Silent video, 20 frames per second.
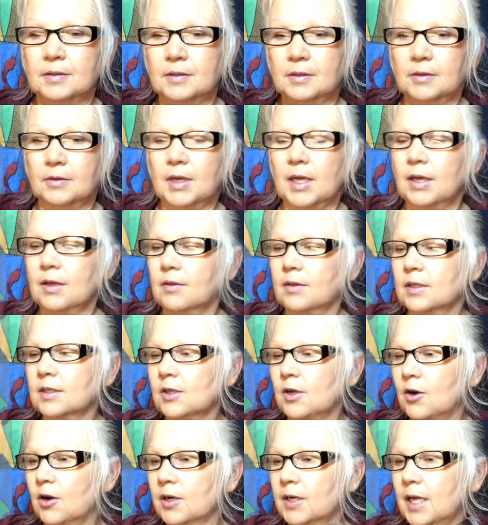Okay, this
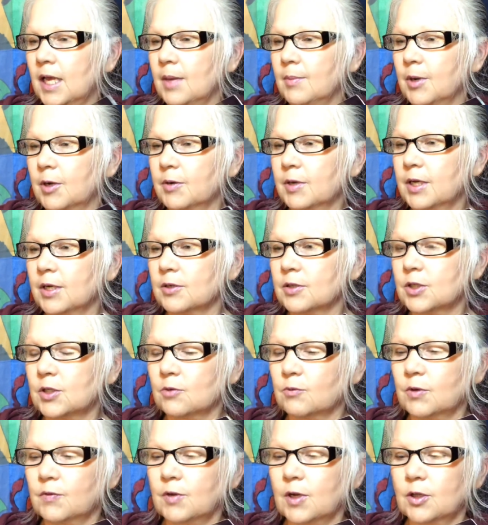card came out here. So
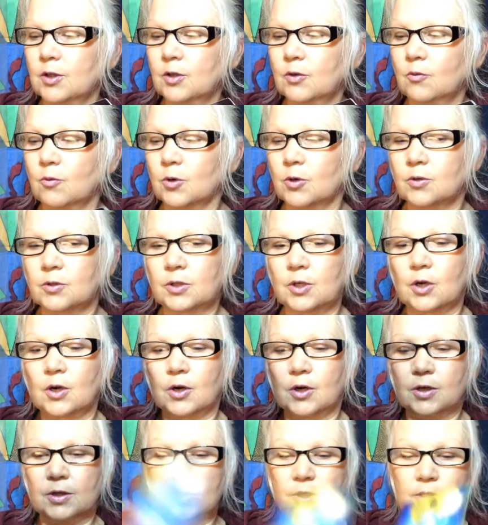we've got the World
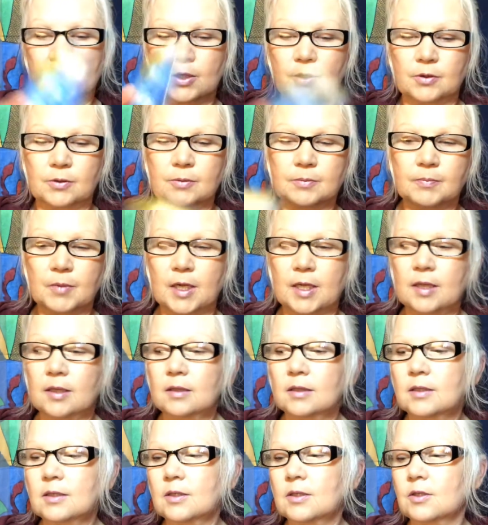card. So I think
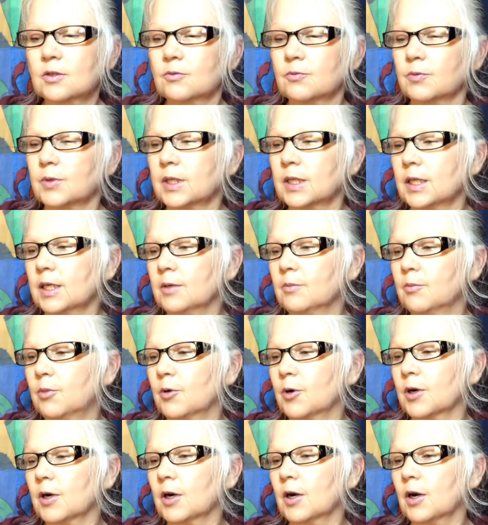this is a really important